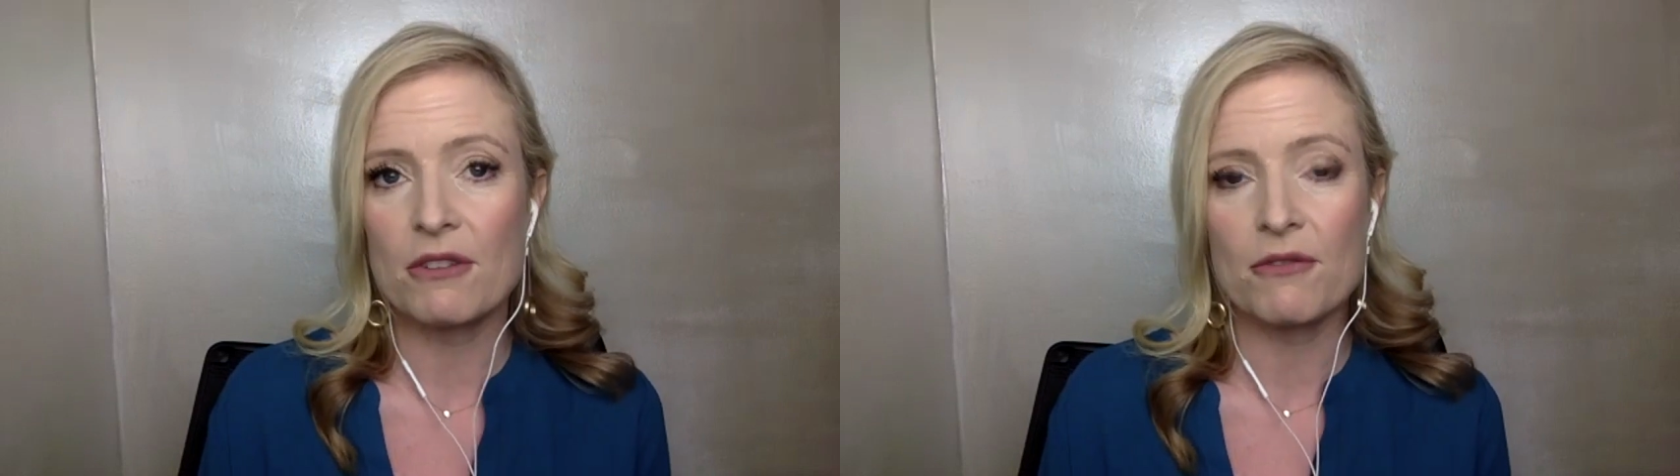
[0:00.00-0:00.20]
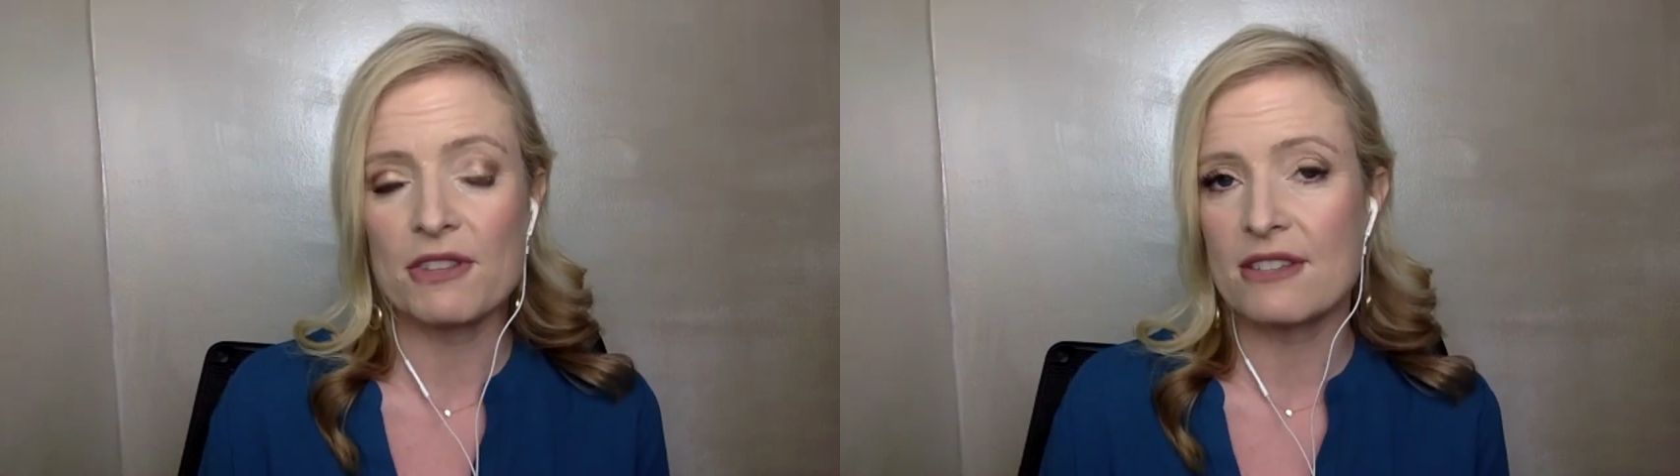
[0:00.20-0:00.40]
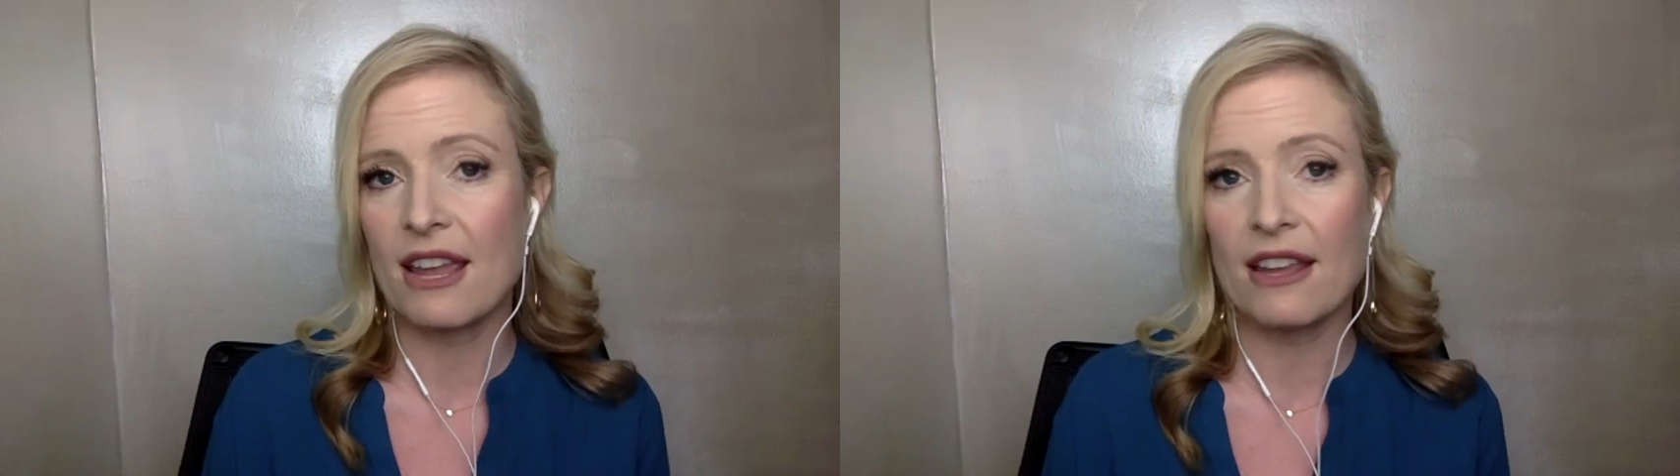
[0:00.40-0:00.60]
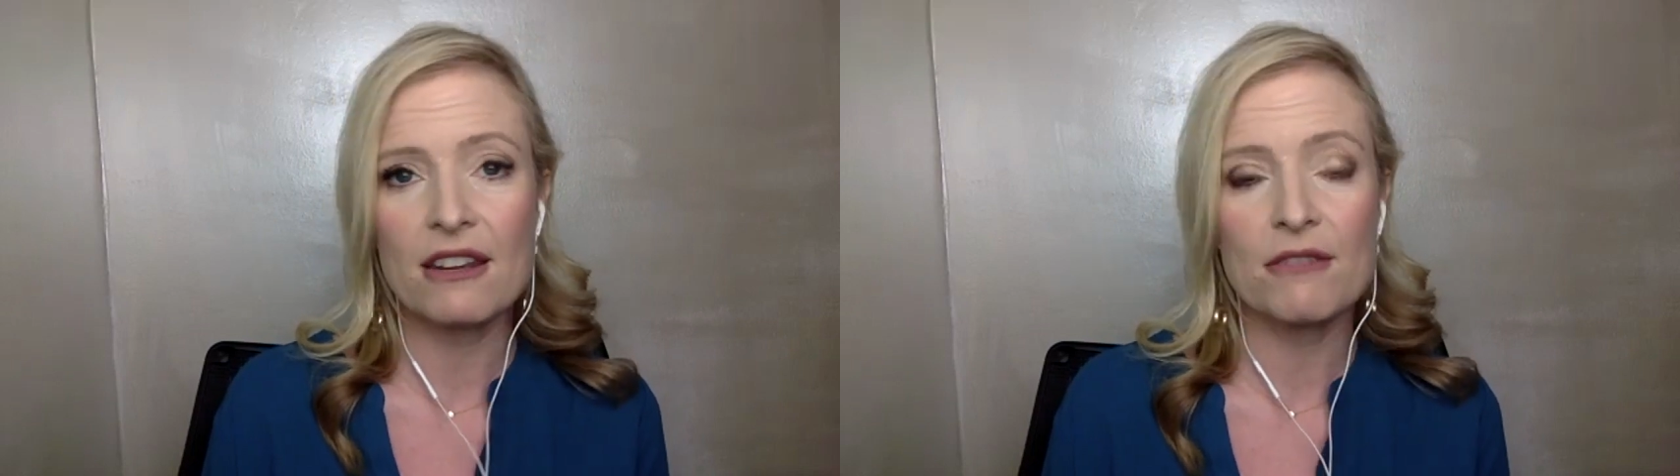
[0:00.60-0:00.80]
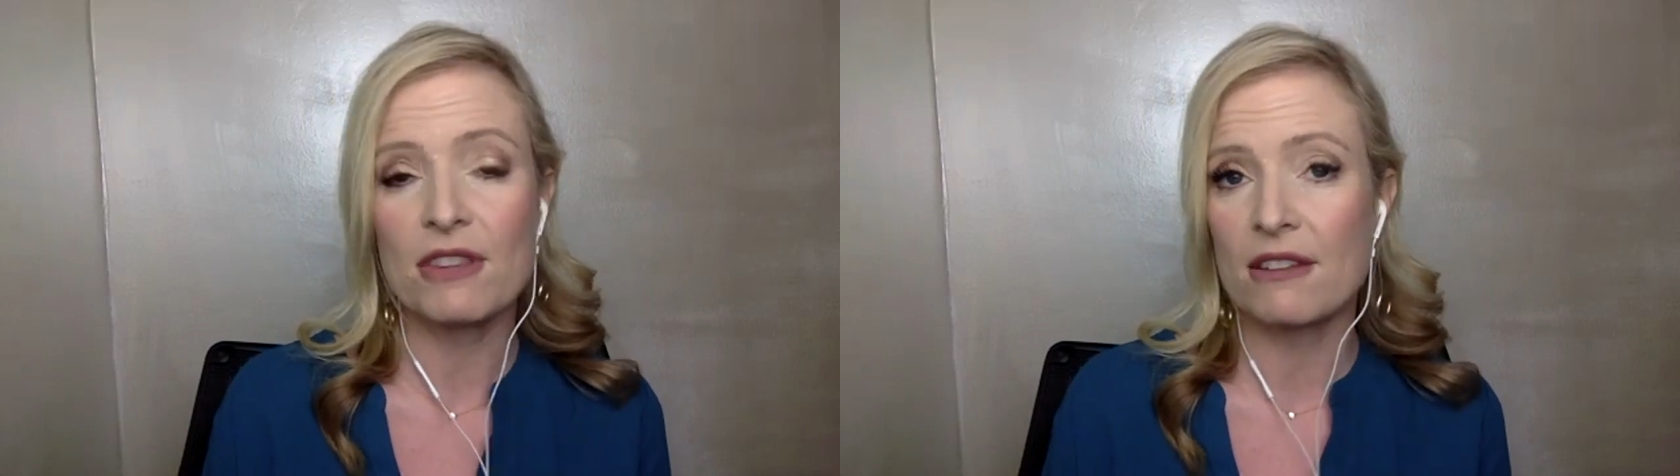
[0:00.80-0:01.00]
if it's
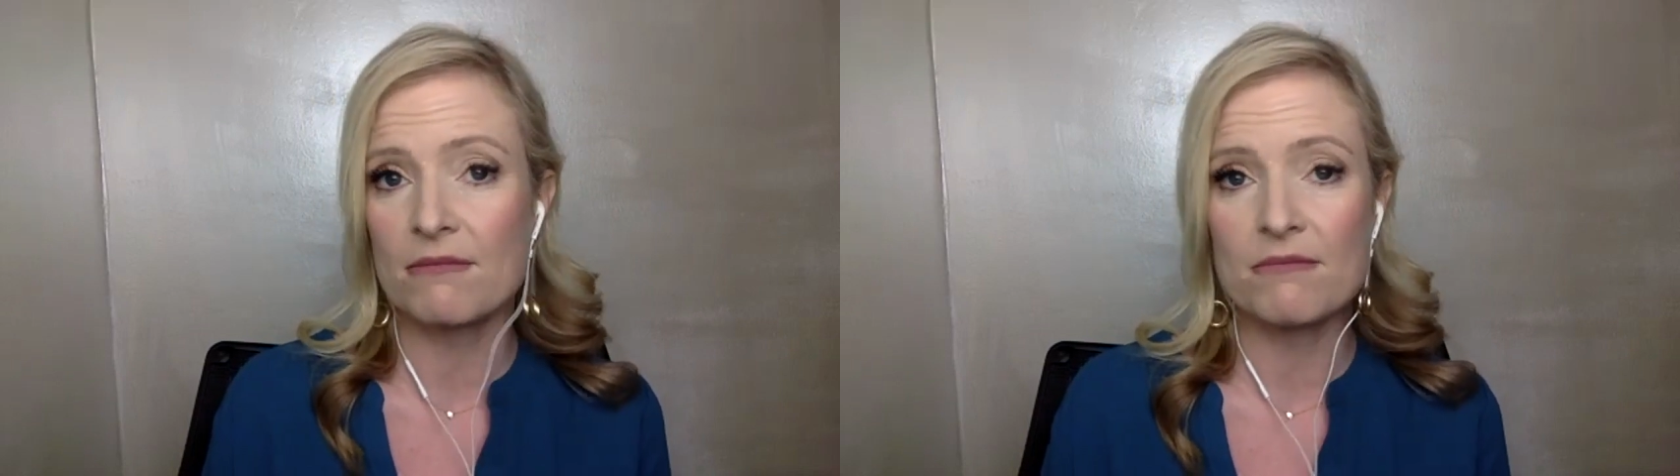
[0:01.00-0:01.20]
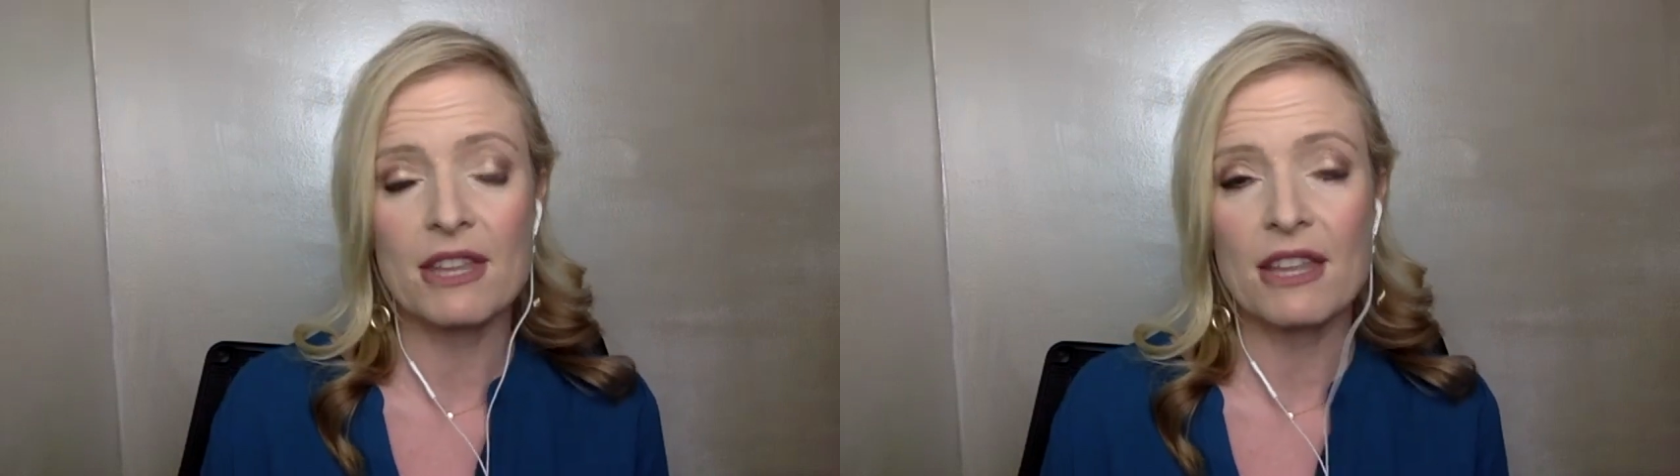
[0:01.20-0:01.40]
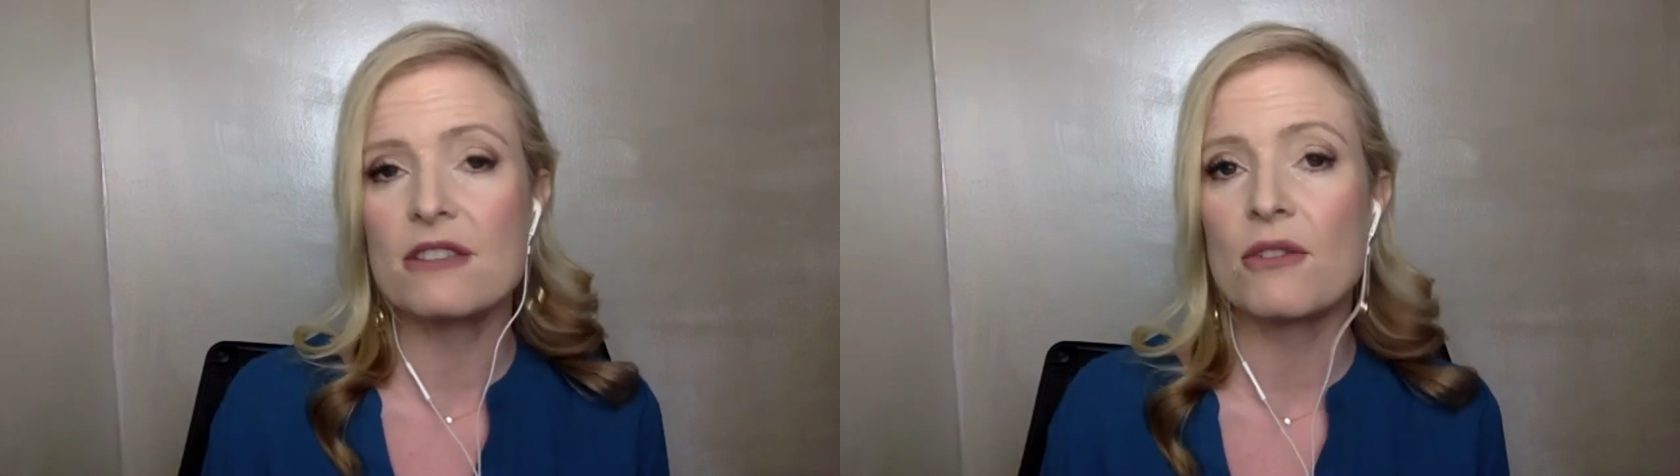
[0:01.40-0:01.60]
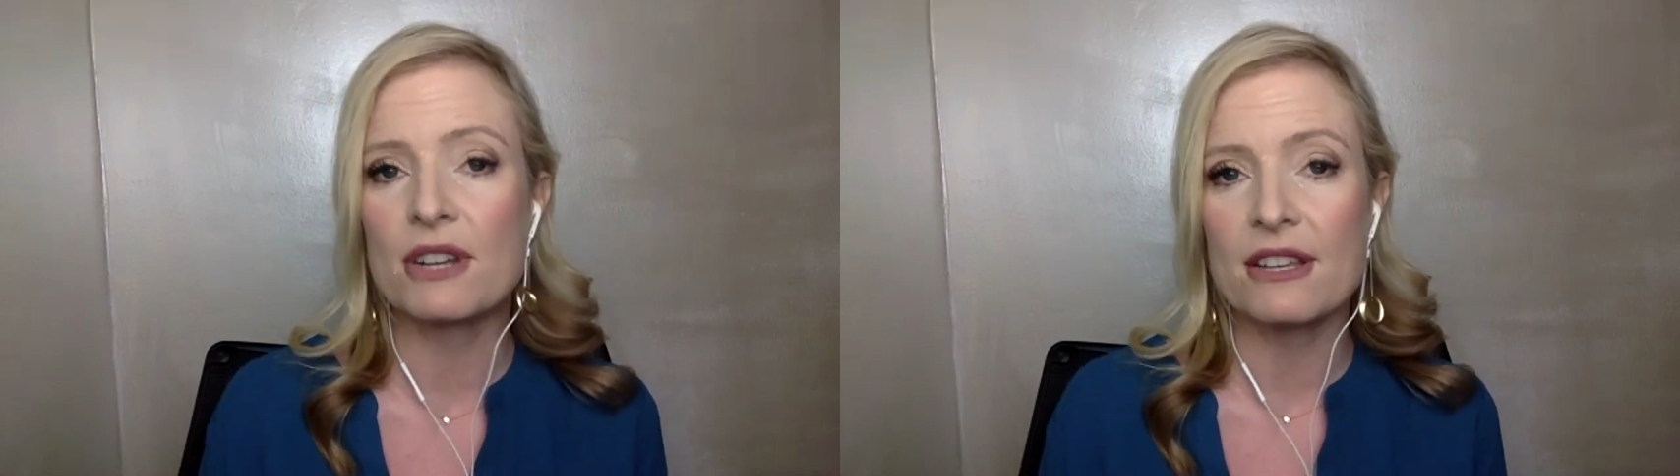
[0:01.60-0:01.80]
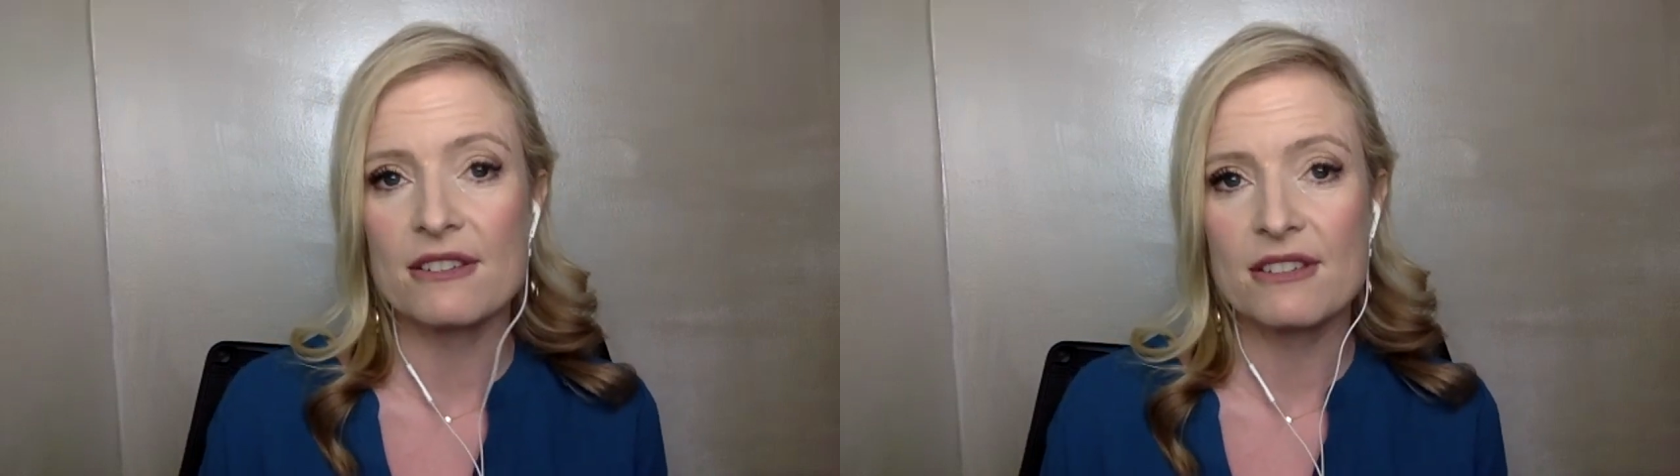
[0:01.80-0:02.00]
negative, then so it
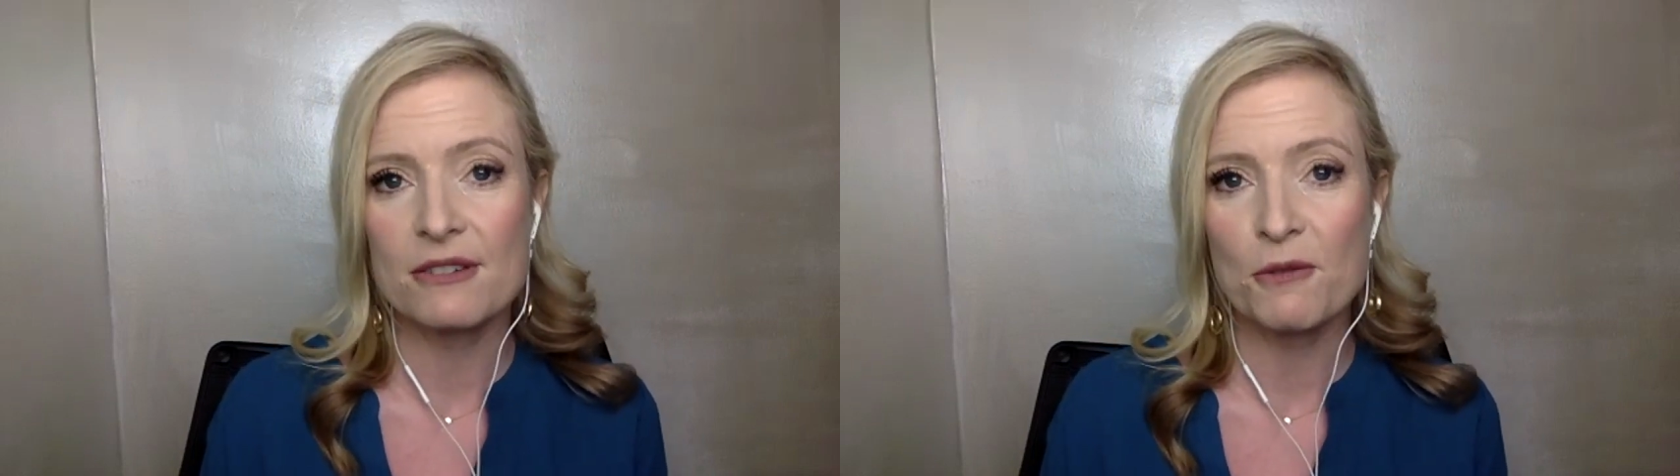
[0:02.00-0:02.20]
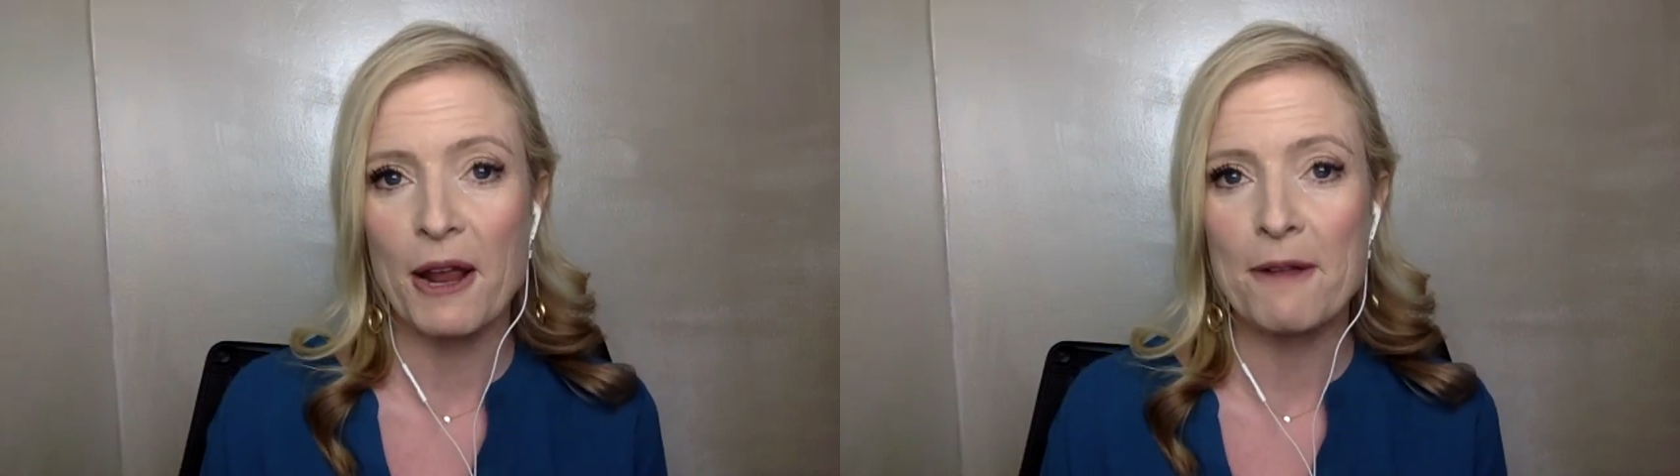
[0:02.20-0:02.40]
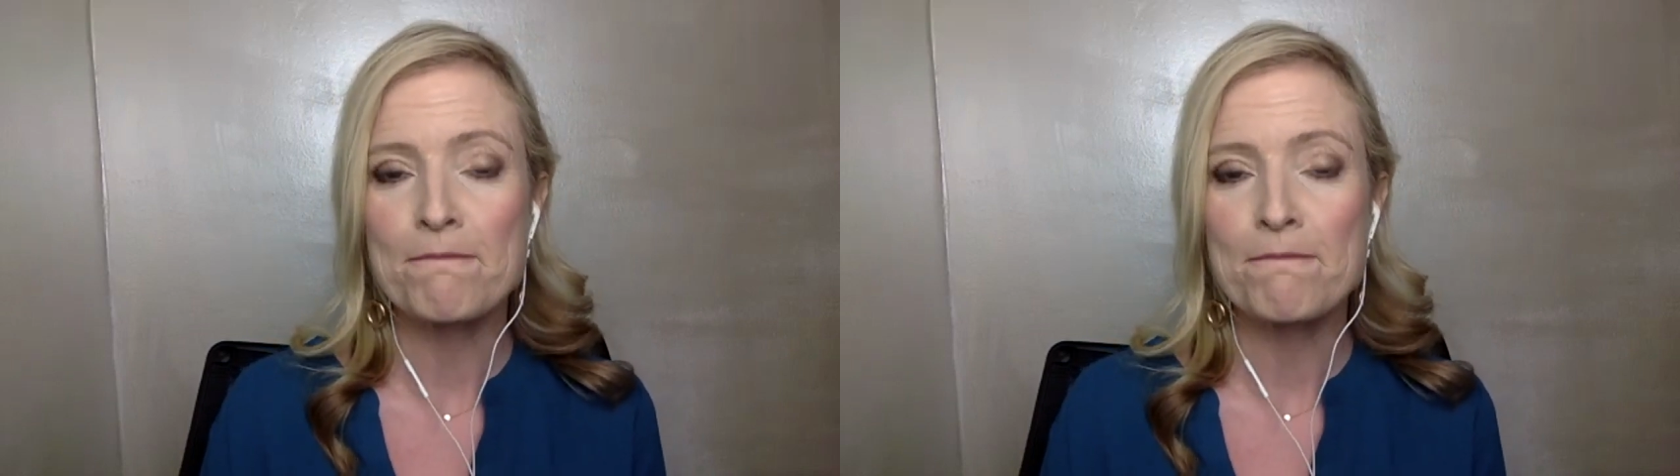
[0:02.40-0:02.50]
is, right?